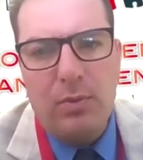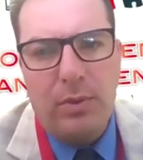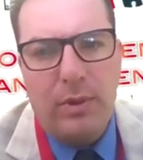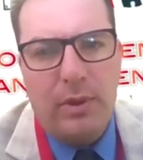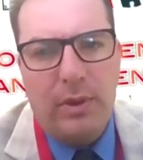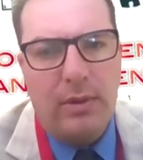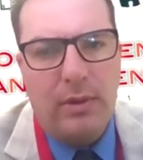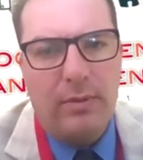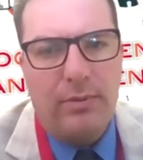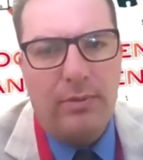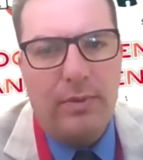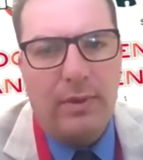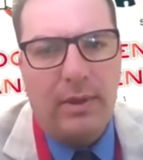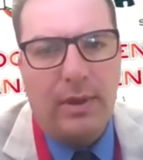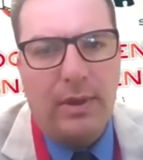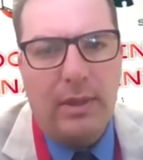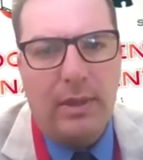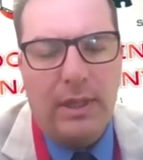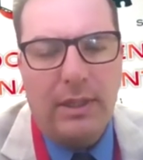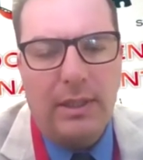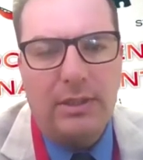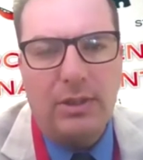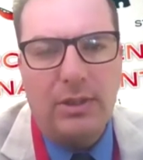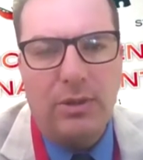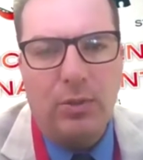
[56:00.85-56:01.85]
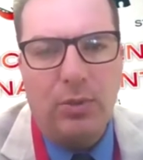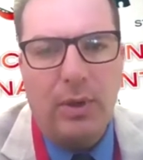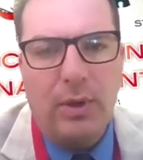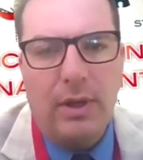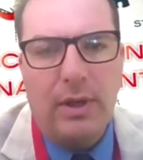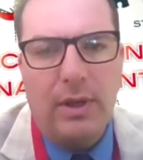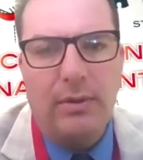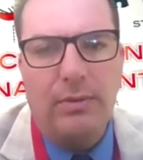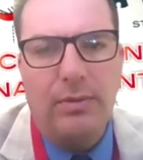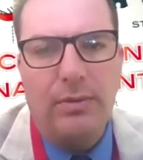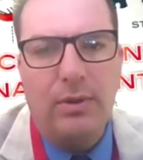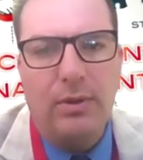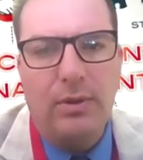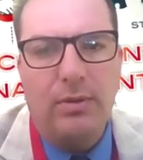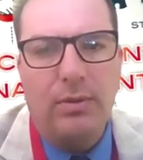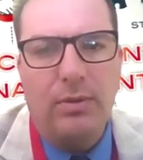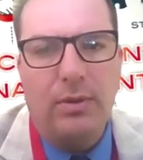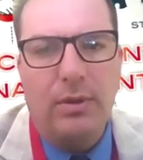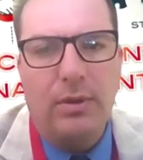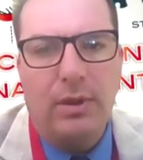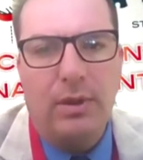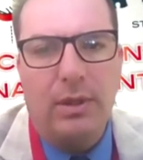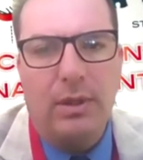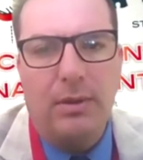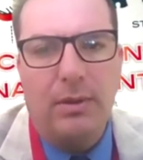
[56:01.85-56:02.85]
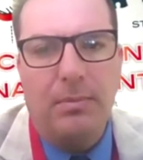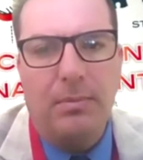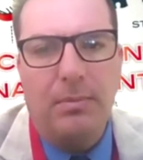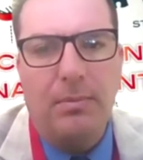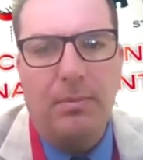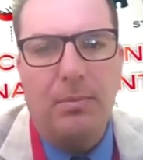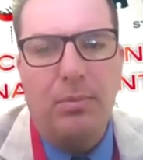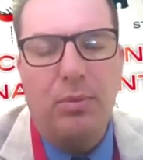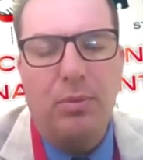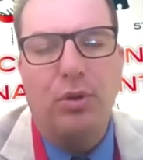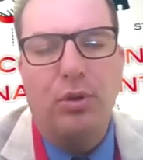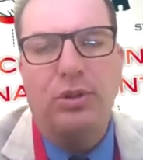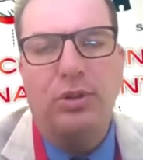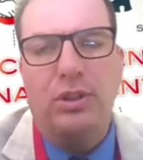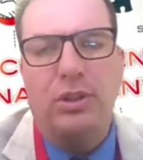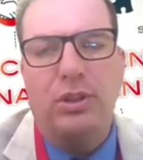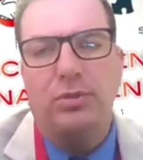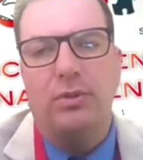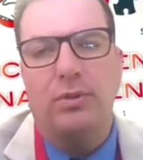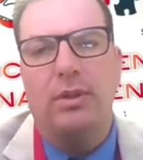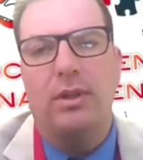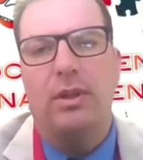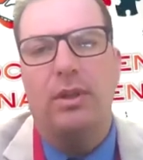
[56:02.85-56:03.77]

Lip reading: we've engaged in quite a few projects